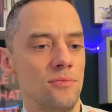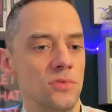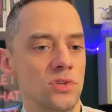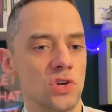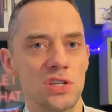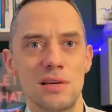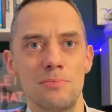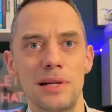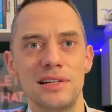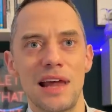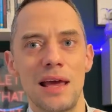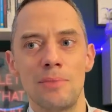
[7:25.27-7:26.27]
just simply
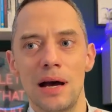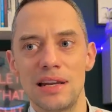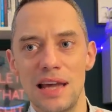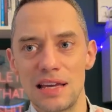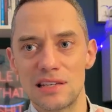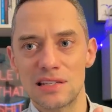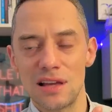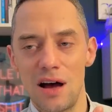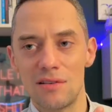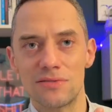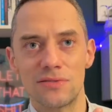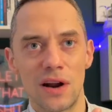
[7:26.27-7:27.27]
day by day
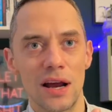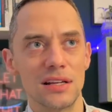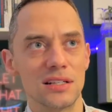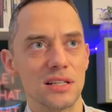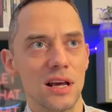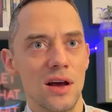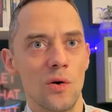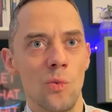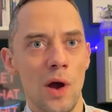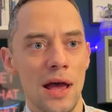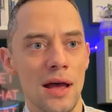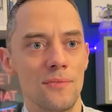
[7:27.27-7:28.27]
stuff, right?
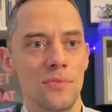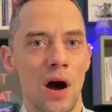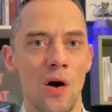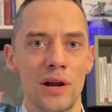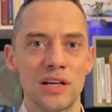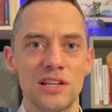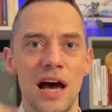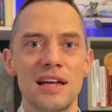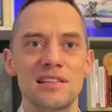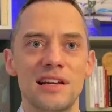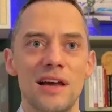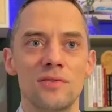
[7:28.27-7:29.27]
Where our
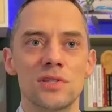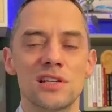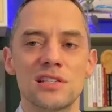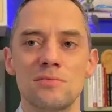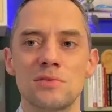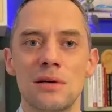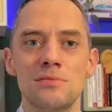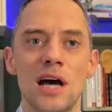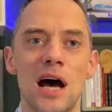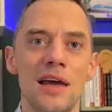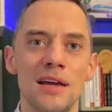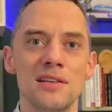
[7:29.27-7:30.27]
anxiety levels are sometimes
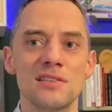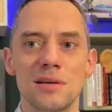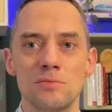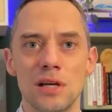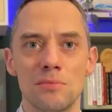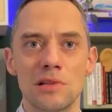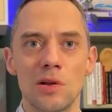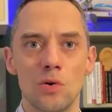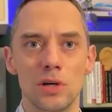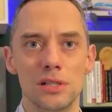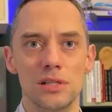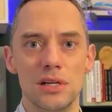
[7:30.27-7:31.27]
higher and sometimes
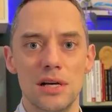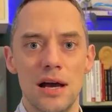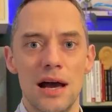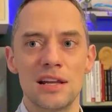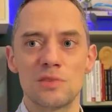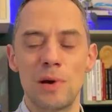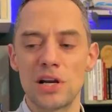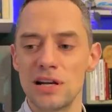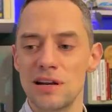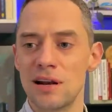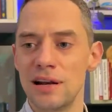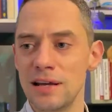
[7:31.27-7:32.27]
lower. And especially
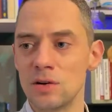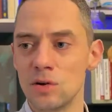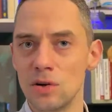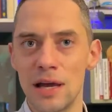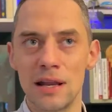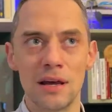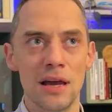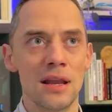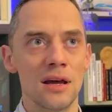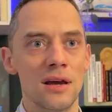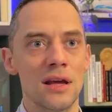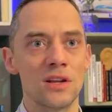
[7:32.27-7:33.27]
in
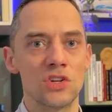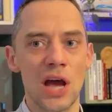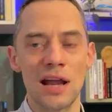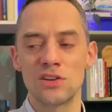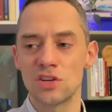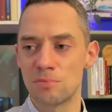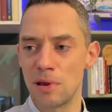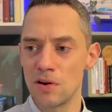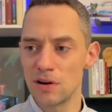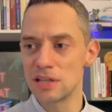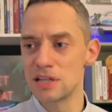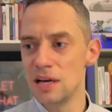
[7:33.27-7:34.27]
a challenging
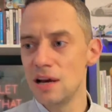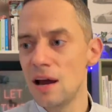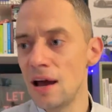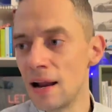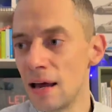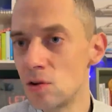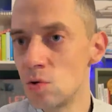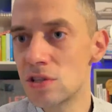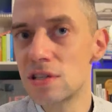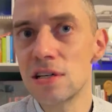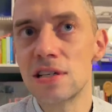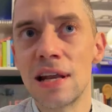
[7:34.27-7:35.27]
period. And I used
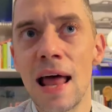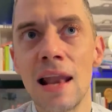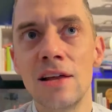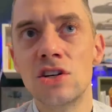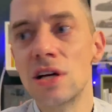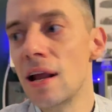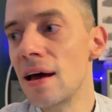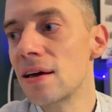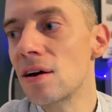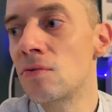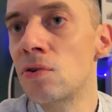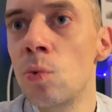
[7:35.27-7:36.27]
this analogy like
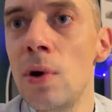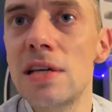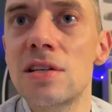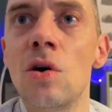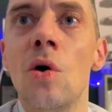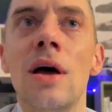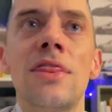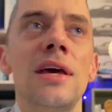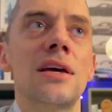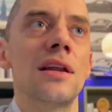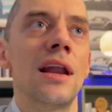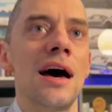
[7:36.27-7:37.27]
a few weeks ago, I think
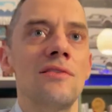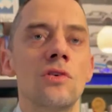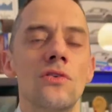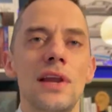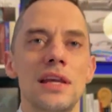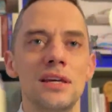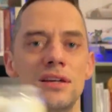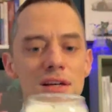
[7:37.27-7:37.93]
in the live already,